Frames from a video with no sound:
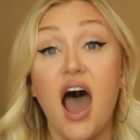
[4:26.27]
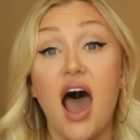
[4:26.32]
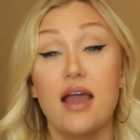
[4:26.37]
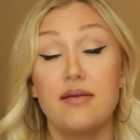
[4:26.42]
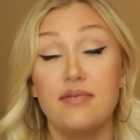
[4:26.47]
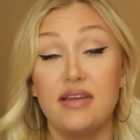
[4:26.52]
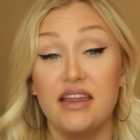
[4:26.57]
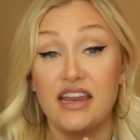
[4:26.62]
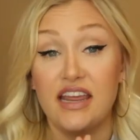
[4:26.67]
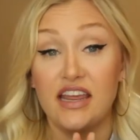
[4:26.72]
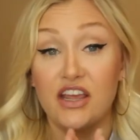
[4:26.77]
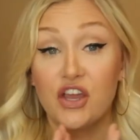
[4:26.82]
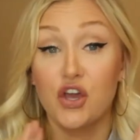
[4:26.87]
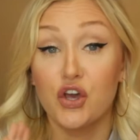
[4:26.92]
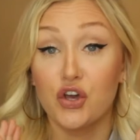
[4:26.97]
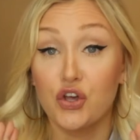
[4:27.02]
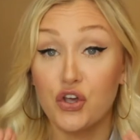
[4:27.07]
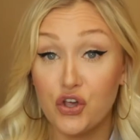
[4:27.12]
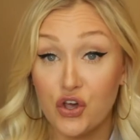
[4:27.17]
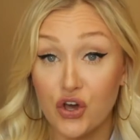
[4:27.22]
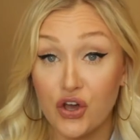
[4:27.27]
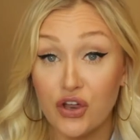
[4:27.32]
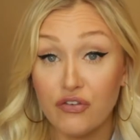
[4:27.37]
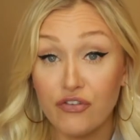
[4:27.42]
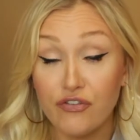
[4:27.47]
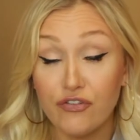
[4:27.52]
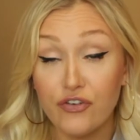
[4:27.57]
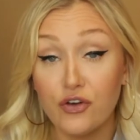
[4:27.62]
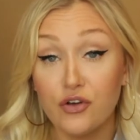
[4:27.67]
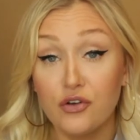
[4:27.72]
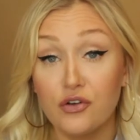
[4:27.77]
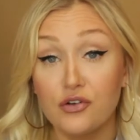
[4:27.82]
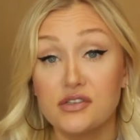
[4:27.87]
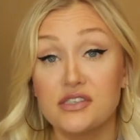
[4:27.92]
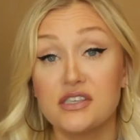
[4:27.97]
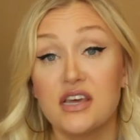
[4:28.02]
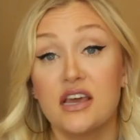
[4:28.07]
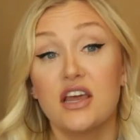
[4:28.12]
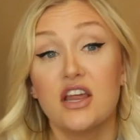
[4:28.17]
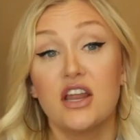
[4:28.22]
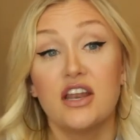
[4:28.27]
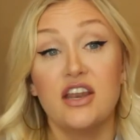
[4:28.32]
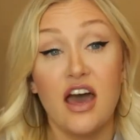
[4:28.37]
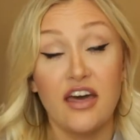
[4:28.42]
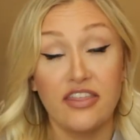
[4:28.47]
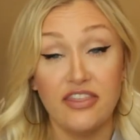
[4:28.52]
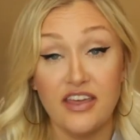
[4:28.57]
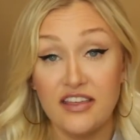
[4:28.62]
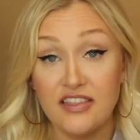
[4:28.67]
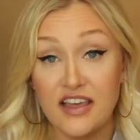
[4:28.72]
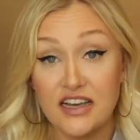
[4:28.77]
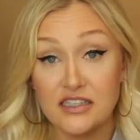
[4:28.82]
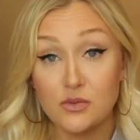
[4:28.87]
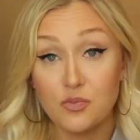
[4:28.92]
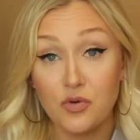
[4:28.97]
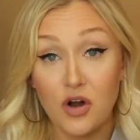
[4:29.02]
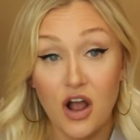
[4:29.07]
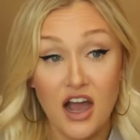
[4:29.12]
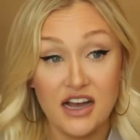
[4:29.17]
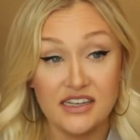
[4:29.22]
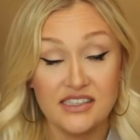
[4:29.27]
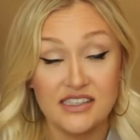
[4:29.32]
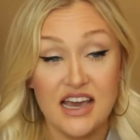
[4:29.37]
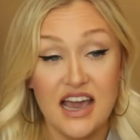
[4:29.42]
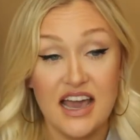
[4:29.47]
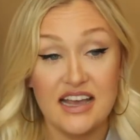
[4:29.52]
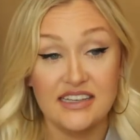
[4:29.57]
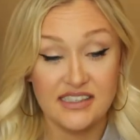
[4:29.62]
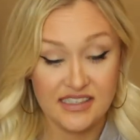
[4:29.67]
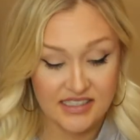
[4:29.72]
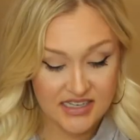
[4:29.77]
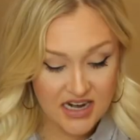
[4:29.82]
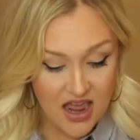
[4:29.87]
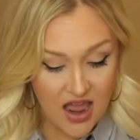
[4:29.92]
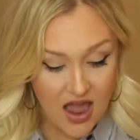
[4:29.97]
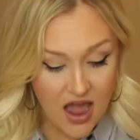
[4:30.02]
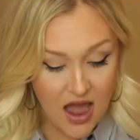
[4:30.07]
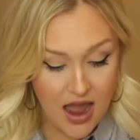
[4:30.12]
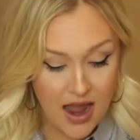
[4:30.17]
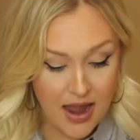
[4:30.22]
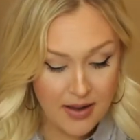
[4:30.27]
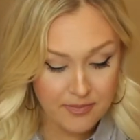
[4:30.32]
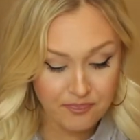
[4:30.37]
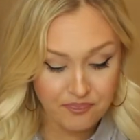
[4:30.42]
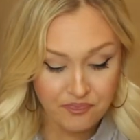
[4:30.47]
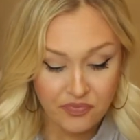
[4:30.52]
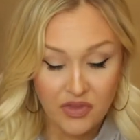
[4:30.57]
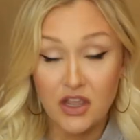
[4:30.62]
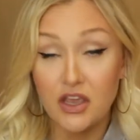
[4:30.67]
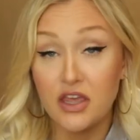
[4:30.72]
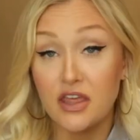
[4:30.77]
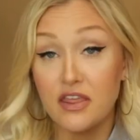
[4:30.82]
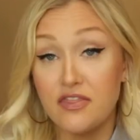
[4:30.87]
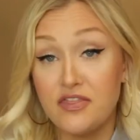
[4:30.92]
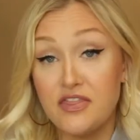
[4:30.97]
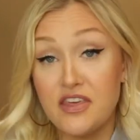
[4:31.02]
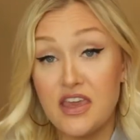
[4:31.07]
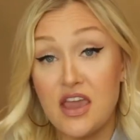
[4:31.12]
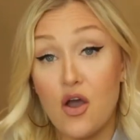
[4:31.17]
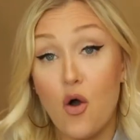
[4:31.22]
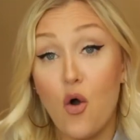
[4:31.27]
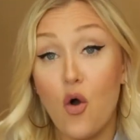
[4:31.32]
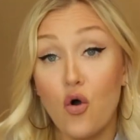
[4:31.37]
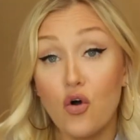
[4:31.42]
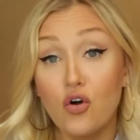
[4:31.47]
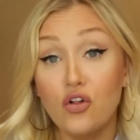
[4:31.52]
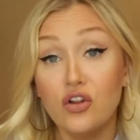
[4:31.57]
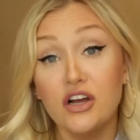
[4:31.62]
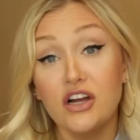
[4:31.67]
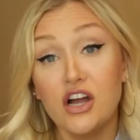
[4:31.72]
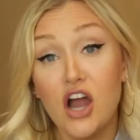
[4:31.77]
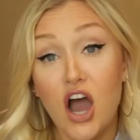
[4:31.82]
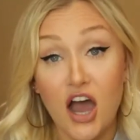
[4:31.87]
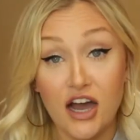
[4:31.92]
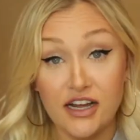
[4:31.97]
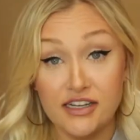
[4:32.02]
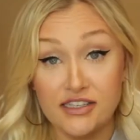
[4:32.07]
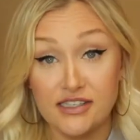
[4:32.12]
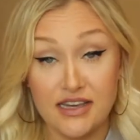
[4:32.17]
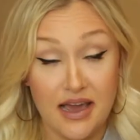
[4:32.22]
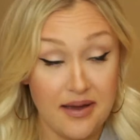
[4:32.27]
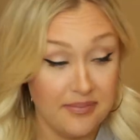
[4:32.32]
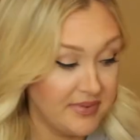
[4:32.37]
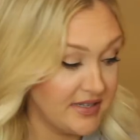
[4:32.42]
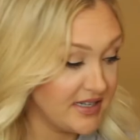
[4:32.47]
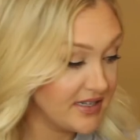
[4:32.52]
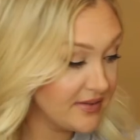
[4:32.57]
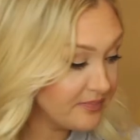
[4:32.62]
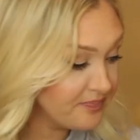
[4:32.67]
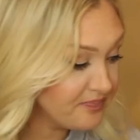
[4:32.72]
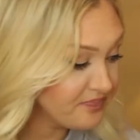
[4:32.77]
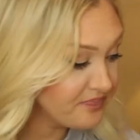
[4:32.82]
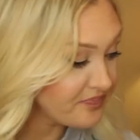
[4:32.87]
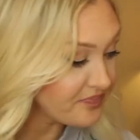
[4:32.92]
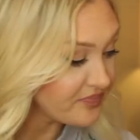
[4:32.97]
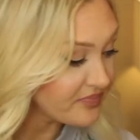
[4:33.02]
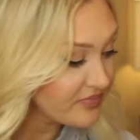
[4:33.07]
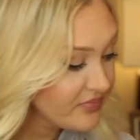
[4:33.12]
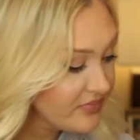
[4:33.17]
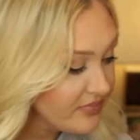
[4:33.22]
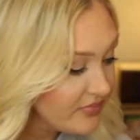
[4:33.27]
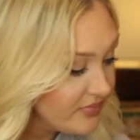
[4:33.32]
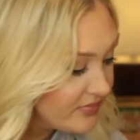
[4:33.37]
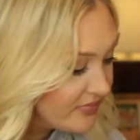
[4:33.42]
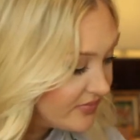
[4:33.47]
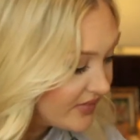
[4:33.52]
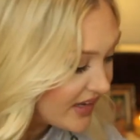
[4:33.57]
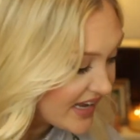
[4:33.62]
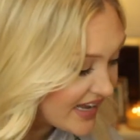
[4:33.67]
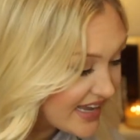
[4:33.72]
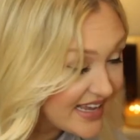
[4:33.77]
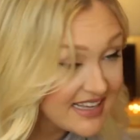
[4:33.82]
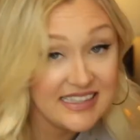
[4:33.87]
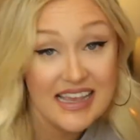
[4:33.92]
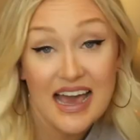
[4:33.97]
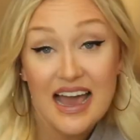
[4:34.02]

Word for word: I'm eating good foods, nothing that's processed. Um, the whole concept is